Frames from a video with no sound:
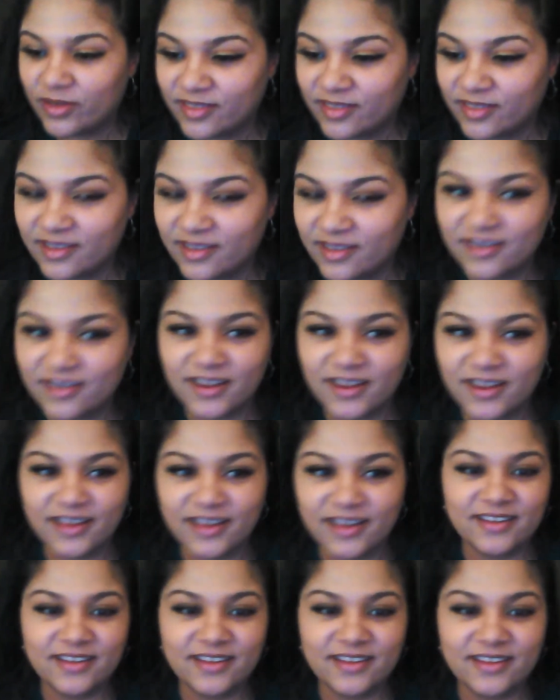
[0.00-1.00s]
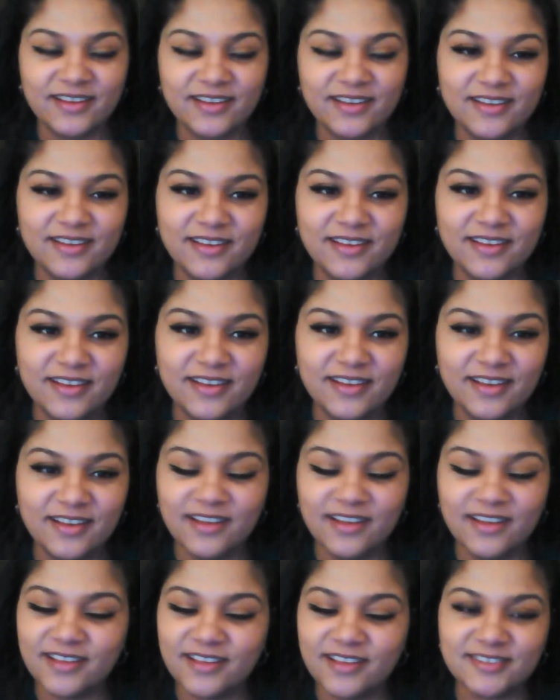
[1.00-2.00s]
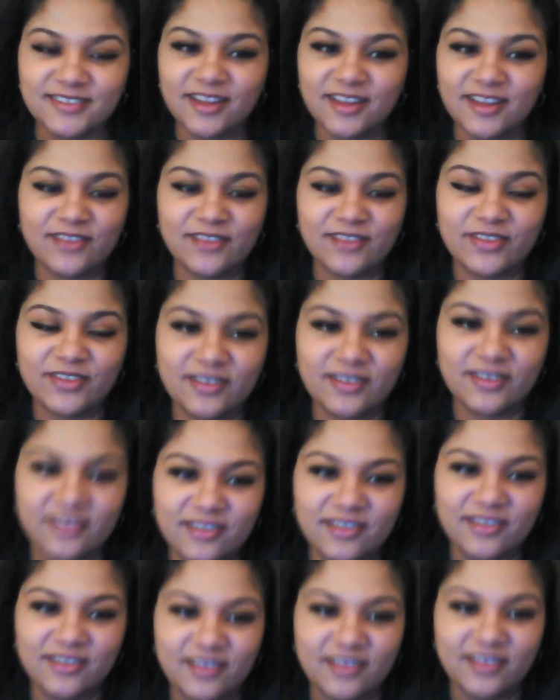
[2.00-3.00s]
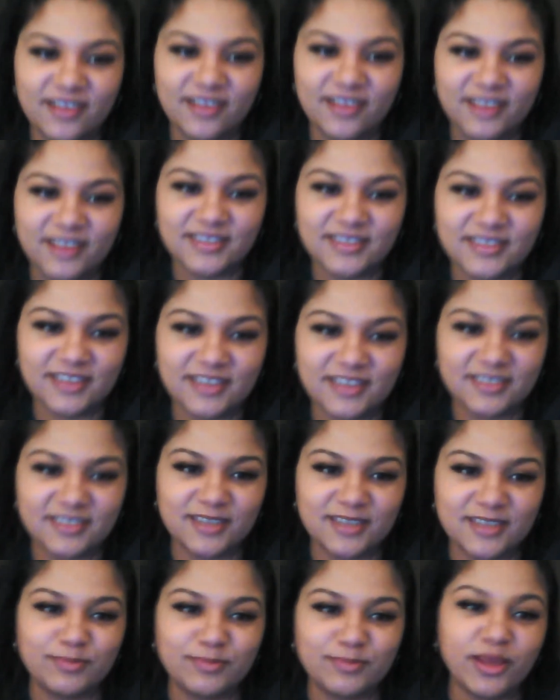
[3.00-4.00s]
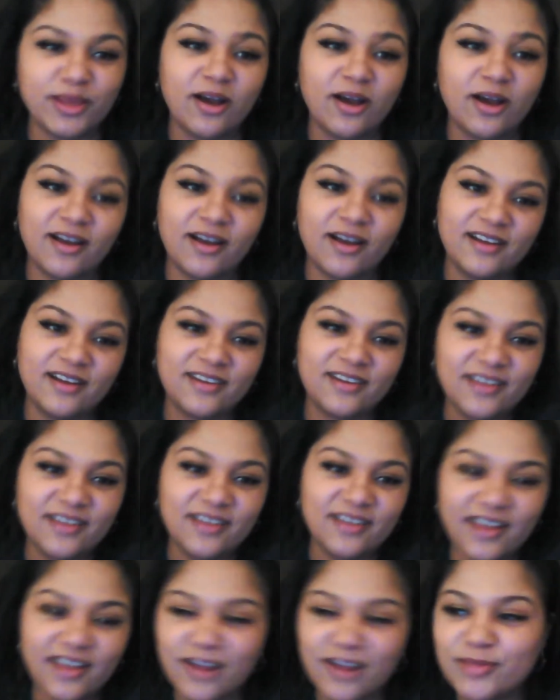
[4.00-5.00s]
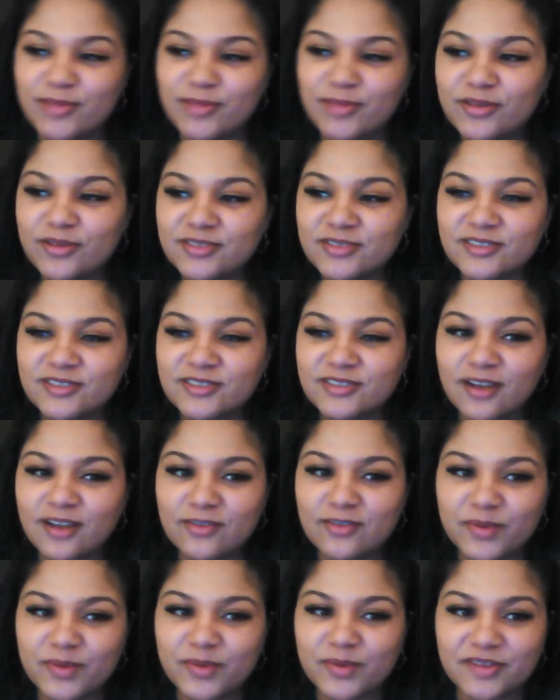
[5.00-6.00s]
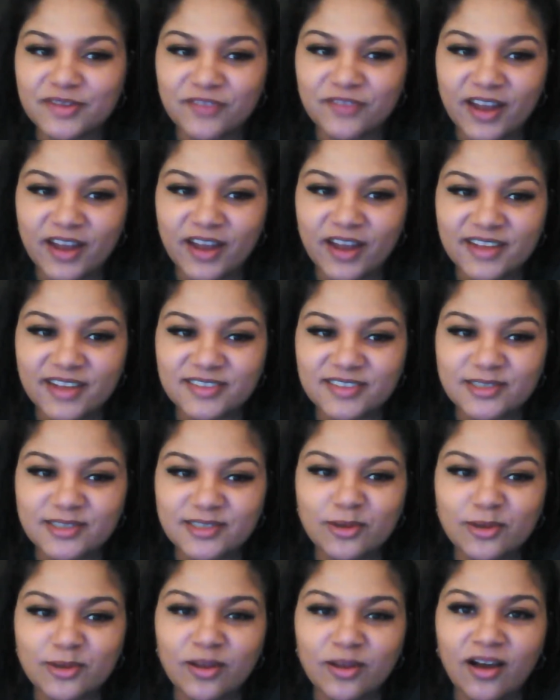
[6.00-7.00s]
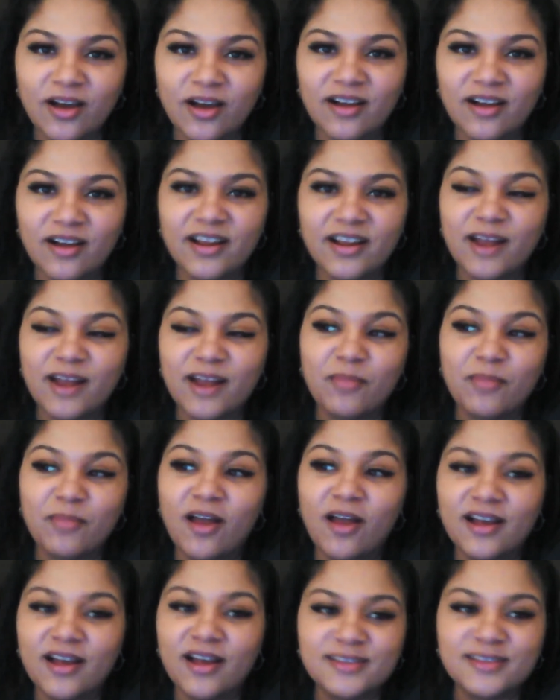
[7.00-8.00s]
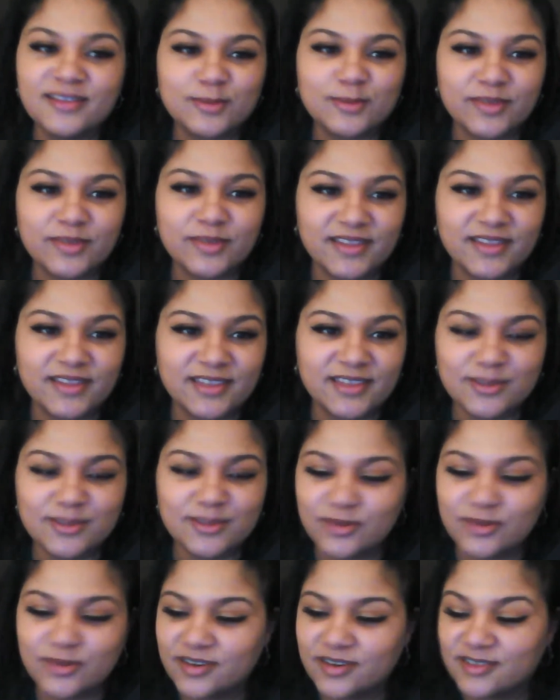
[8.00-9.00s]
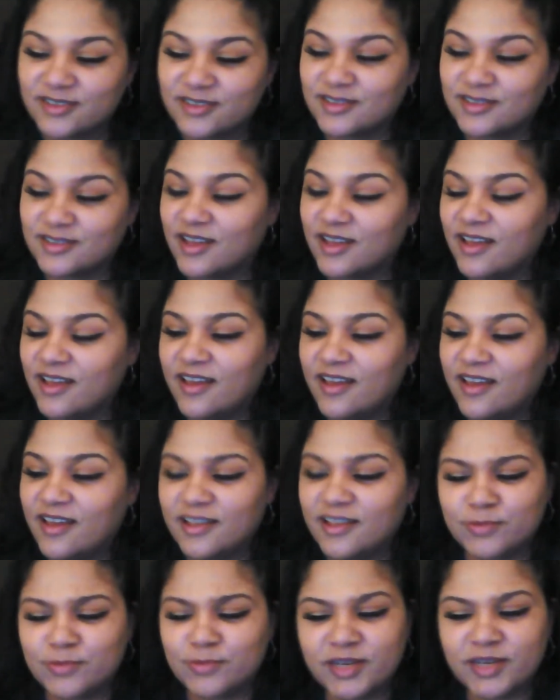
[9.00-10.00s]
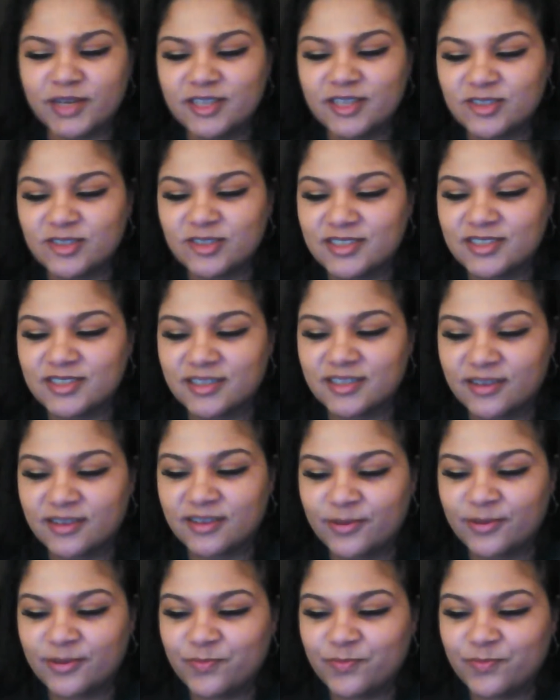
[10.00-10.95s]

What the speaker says: it. Like it's not even, it's beyond. And I've been using software for like so long, and I'm lost within this one. It's pretty interesting though.